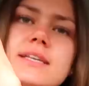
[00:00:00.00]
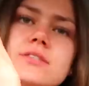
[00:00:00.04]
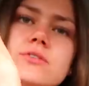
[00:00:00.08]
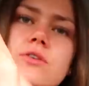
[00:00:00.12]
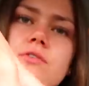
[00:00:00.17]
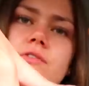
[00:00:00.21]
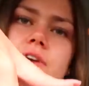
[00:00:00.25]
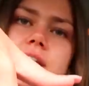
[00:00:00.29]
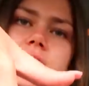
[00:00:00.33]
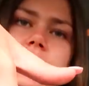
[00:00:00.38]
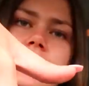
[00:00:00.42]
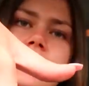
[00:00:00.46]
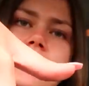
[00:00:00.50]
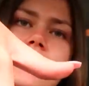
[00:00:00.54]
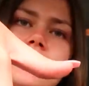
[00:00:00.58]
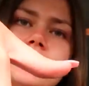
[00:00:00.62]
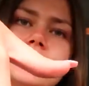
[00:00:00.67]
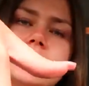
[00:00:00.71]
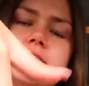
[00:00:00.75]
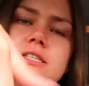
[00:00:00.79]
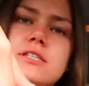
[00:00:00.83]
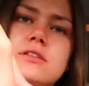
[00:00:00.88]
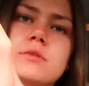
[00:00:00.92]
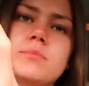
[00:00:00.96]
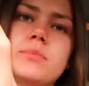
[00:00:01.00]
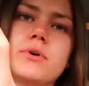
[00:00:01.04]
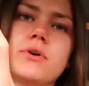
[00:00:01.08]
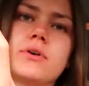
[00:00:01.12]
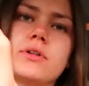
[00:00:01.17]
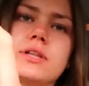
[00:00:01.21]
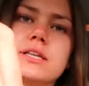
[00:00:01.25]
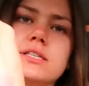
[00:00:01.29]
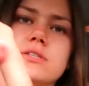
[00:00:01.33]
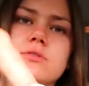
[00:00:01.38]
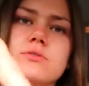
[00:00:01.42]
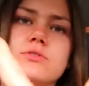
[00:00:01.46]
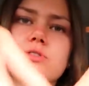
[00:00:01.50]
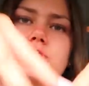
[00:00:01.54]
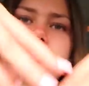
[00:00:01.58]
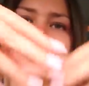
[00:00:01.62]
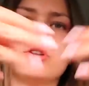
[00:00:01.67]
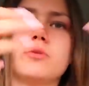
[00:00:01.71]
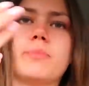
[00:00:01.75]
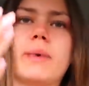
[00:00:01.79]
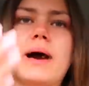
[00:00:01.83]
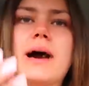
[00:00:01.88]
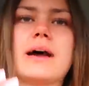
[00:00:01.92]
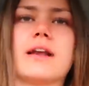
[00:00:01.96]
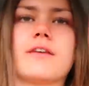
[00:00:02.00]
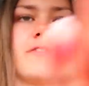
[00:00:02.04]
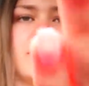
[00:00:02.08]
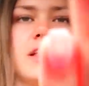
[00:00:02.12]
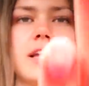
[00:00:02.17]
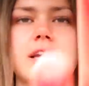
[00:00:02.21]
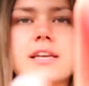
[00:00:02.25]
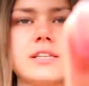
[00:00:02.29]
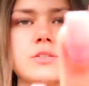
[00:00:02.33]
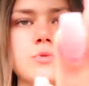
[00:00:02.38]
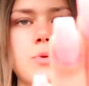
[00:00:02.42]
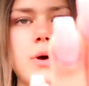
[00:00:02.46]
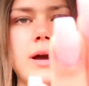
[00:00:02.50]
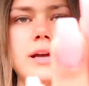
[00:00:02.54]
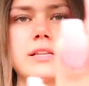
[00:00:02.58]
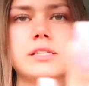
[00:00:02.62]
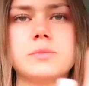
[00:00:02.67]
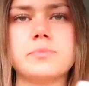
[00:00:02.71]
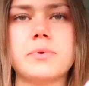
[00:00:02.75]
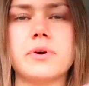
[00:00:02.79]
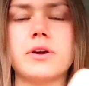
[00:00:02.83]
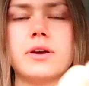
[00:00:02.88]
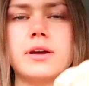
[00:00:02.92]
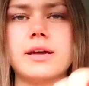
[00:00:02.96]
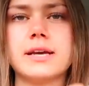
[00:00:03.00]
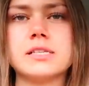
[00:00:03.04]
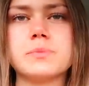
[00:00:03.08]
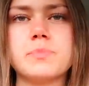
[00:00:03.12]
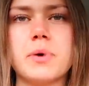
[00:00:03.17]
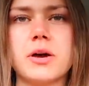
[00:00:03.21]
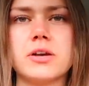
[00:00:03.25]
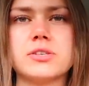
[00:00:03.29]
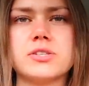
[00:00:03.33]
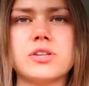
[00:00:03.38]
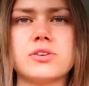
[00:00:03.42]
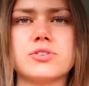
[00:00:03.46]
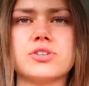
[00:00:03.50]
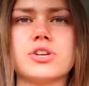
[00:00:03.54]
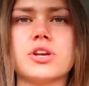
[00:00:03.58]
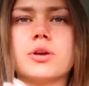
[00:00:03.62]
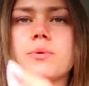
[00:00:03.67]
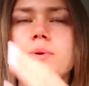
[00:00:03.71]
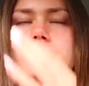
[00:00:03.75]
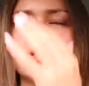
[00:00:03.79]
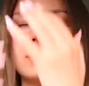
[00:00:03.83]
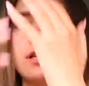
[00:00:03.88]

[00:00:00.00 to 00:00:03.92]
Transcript: it's not really noticeable. It's not too bad. I feel like it's quite exposed. I'll show you